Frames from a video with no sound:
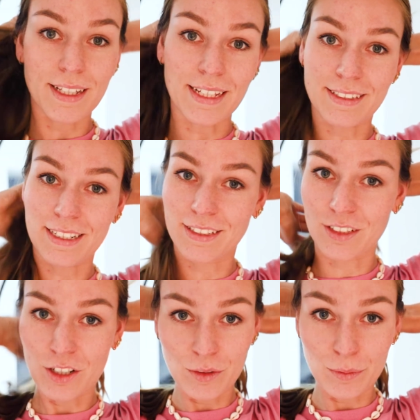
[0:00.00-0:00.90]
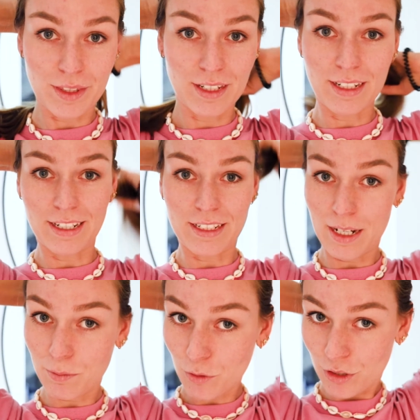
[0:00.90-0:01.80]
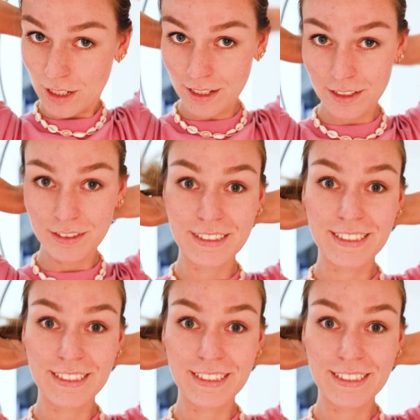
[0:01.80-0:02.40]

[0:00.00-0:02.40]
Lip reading: Let's get started with the nighttime routine.